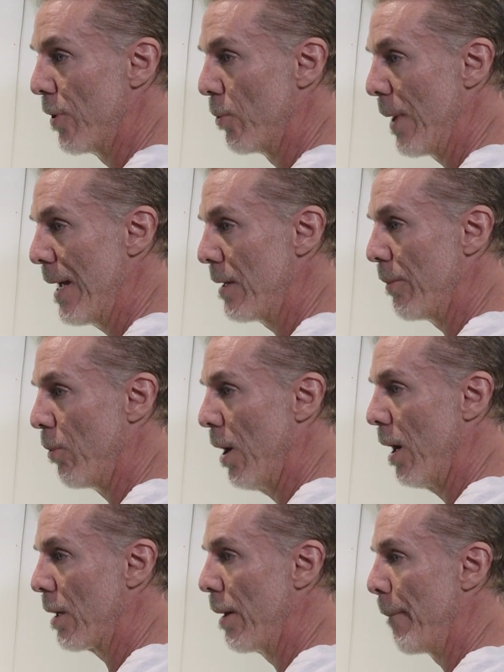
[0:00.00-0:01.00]
for a random
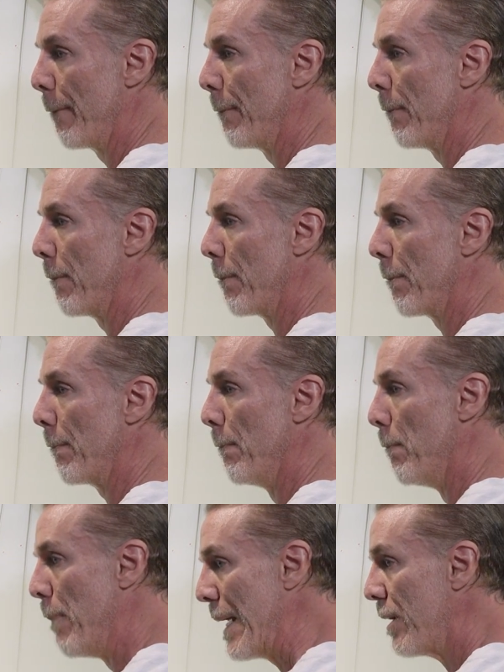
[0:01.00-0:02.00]
walk
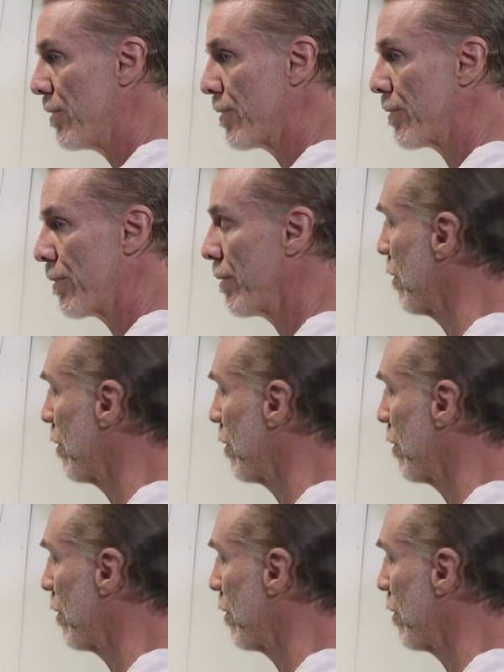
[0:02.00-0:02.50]
based